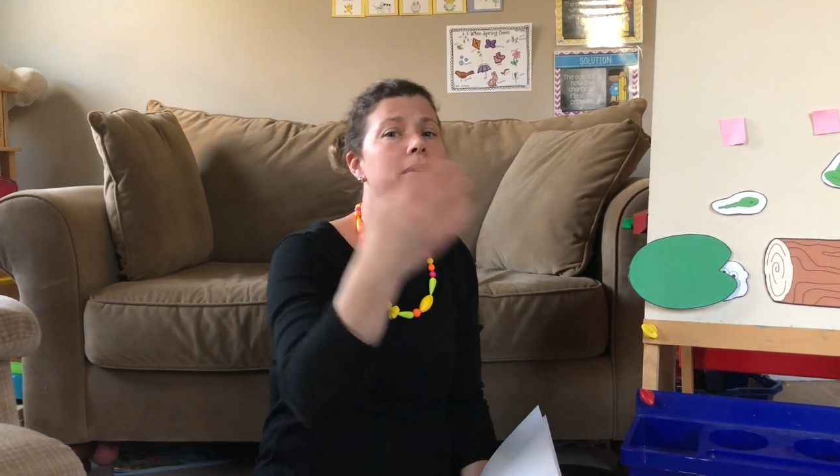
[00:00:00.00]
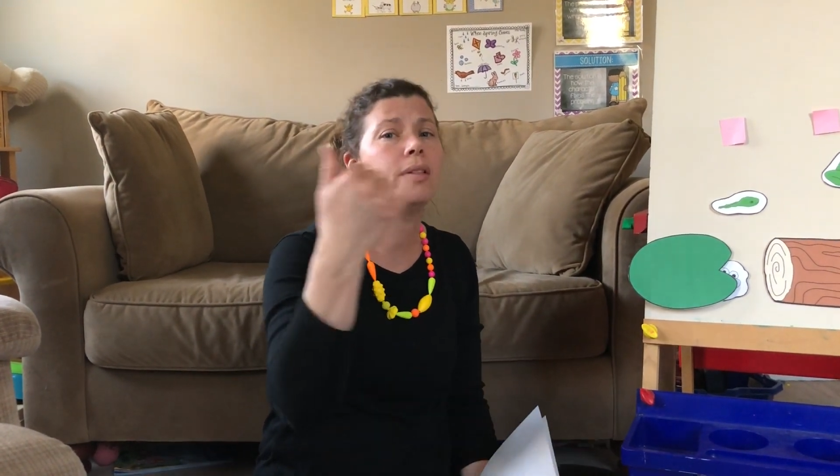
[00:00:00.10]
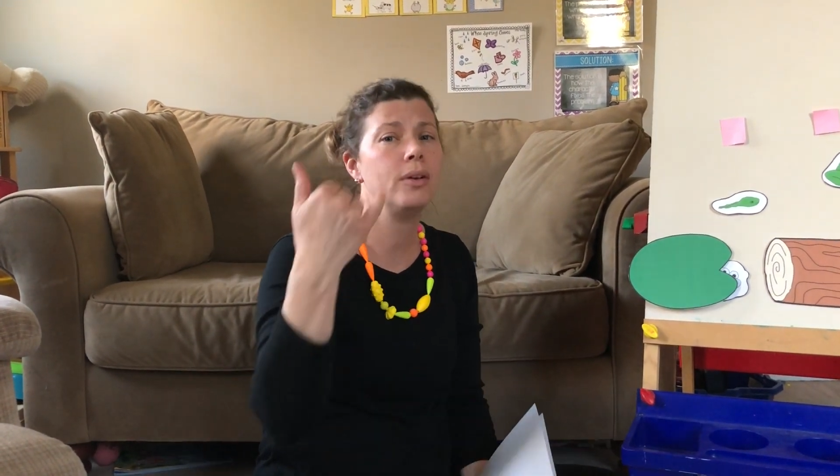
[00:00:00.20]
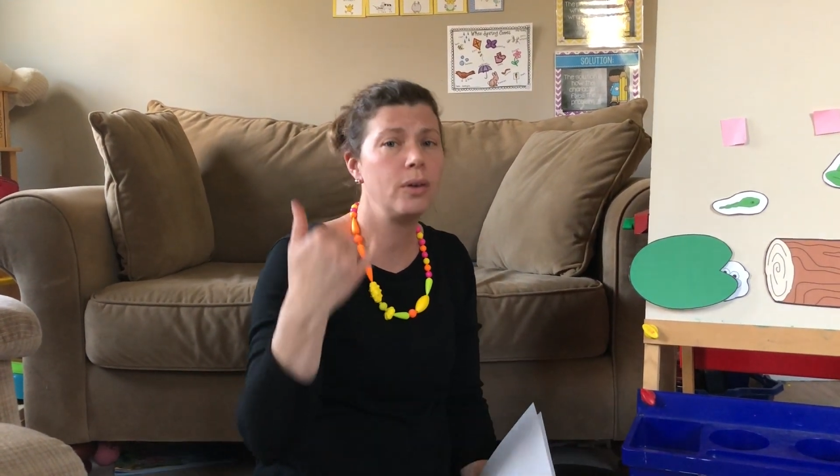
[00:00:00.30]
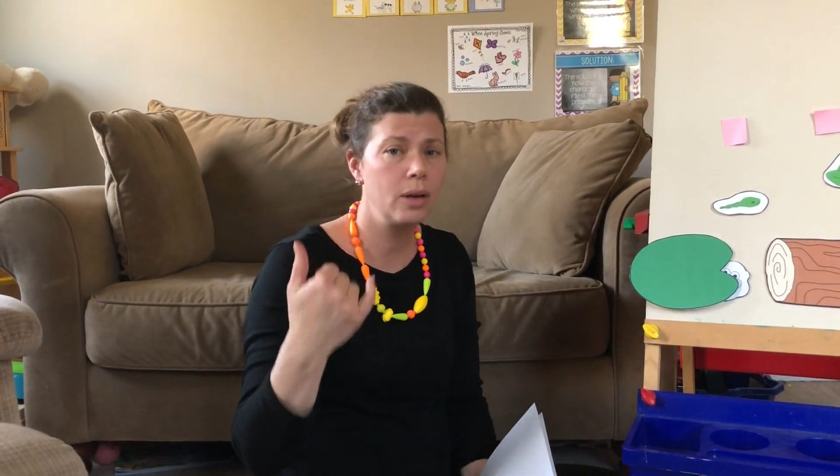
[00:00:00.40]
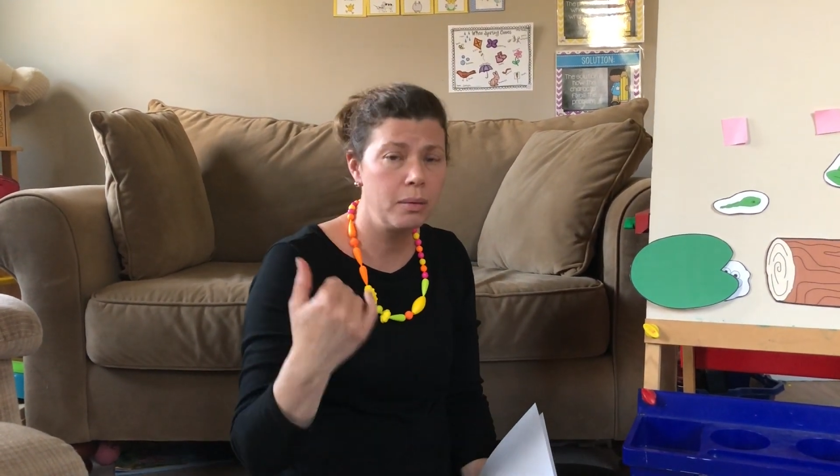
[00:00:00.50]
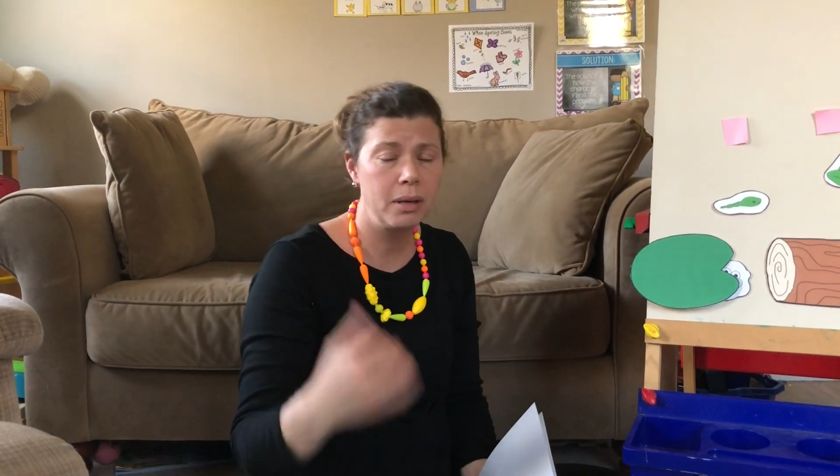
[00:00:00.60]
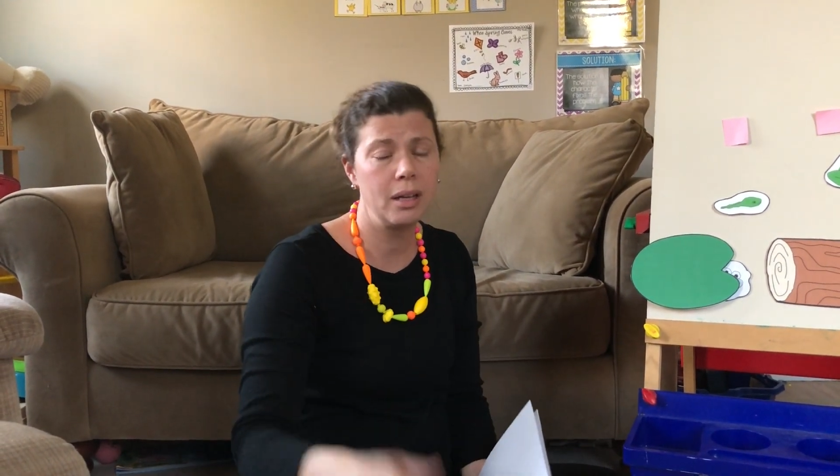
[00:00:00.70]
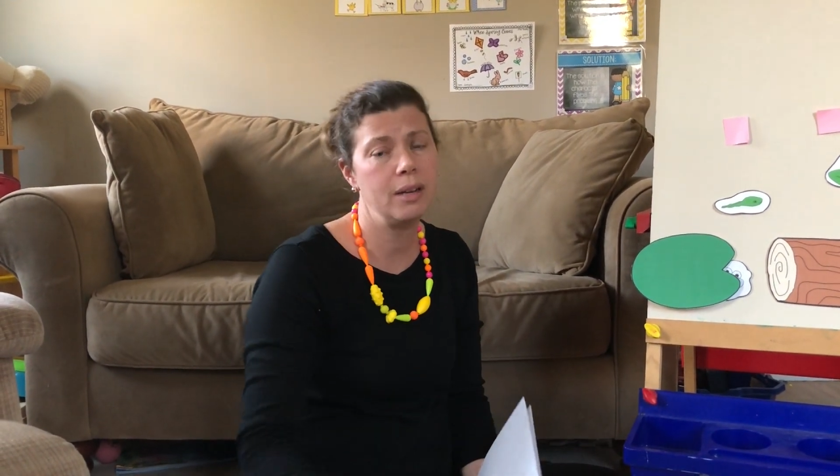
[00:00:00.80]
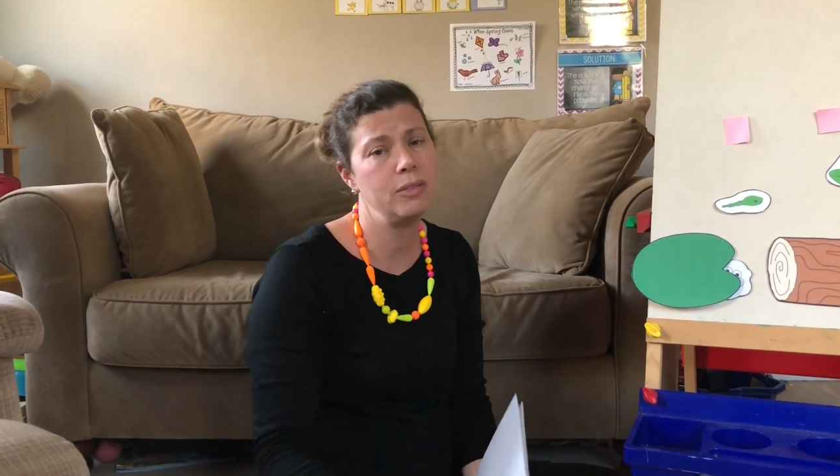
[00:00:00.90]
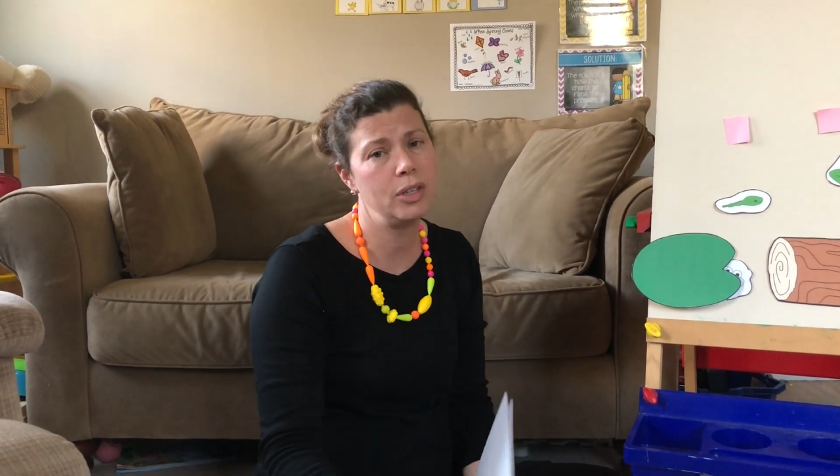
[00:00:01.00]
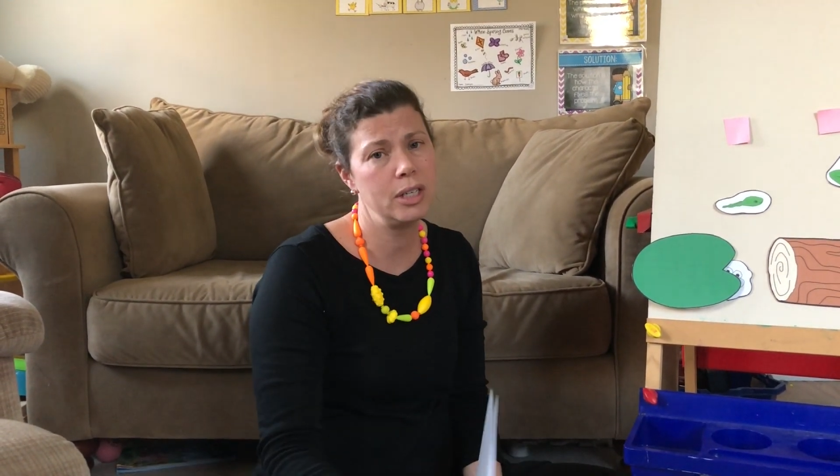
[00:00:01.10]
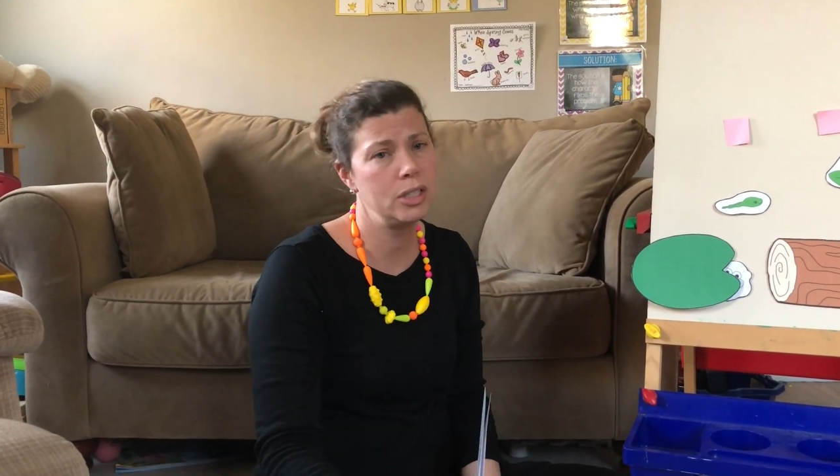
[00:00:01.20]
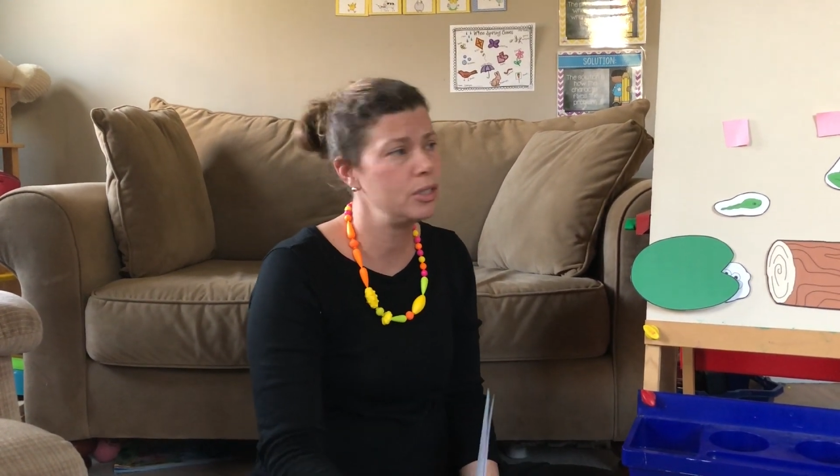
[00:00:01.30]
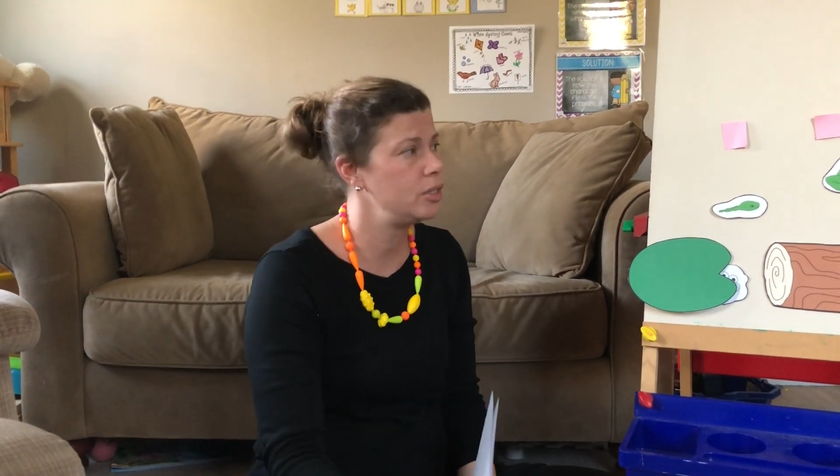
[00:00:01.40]
or the grown-up can give
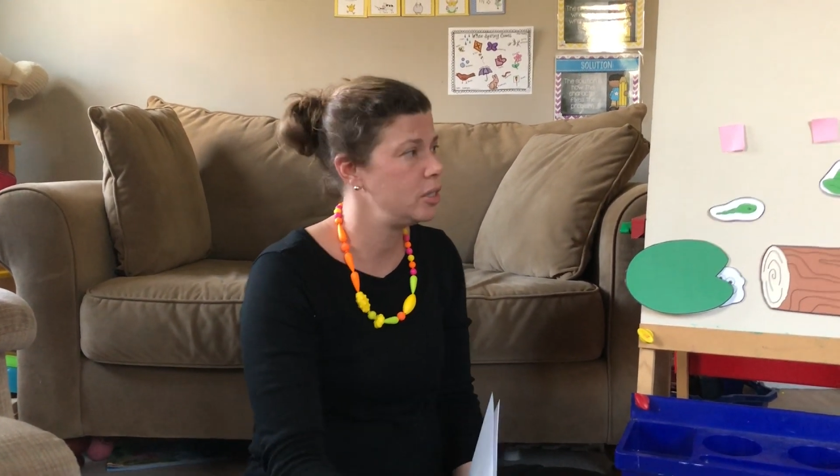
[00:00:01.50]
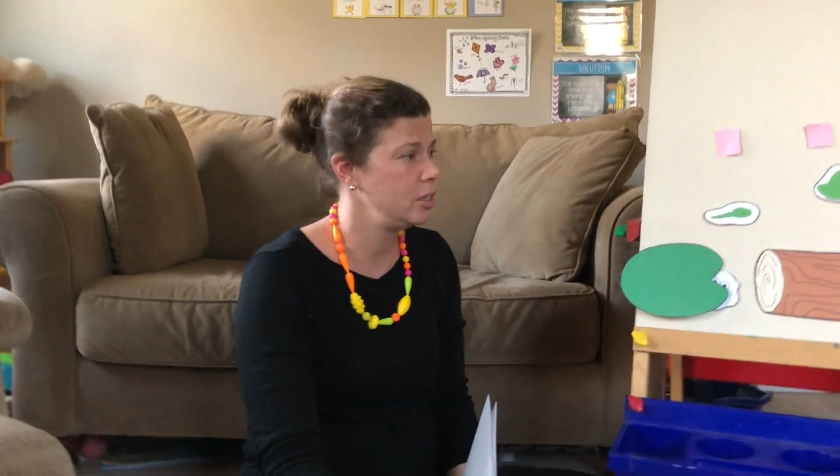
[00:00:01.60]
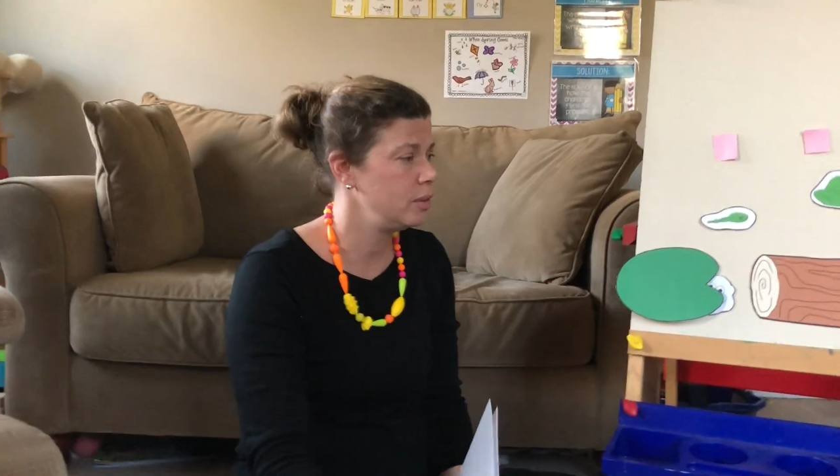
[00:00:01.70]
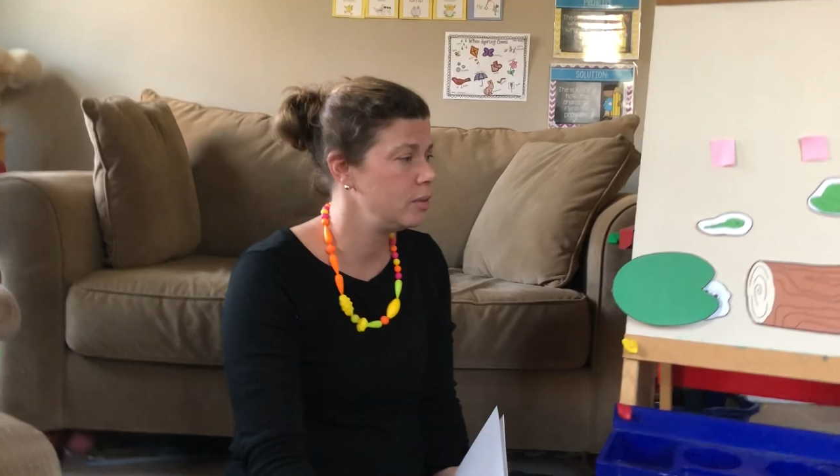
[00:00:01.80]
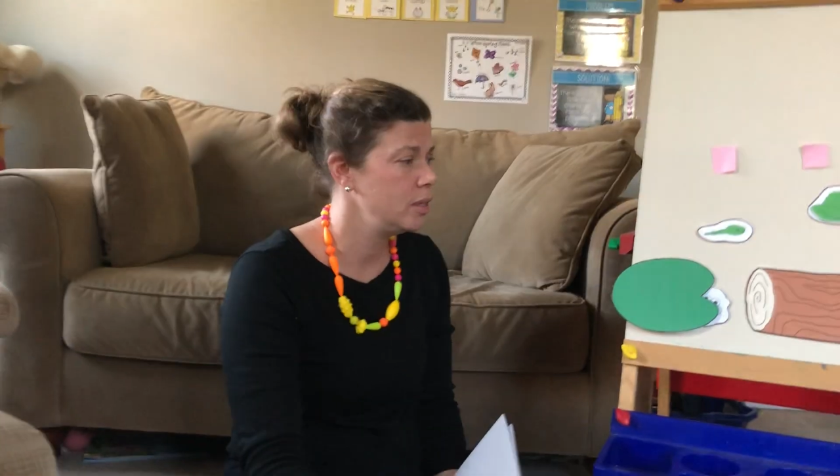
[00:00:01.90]
directions to you.